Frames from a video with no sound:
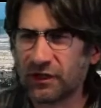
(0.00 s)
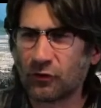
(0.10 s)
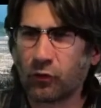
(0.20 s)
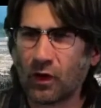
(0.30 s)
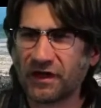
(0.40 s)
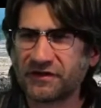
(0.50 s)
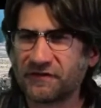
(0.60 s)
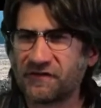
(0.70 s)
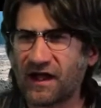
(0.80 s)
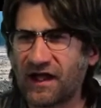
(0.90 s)

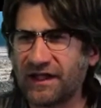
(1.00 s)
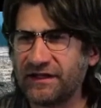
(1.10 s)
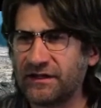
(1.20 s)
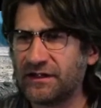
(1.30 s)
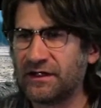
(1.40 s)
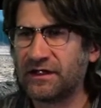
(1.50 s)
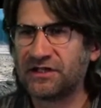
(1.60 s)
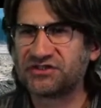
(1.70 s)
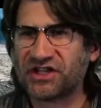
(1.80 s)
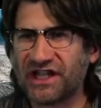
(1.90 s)
quantify
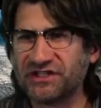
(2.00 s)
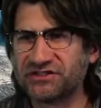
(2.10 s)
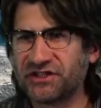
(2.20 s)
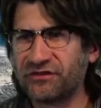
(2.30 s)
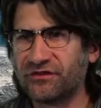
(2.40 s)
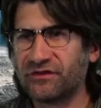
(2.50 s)
changes.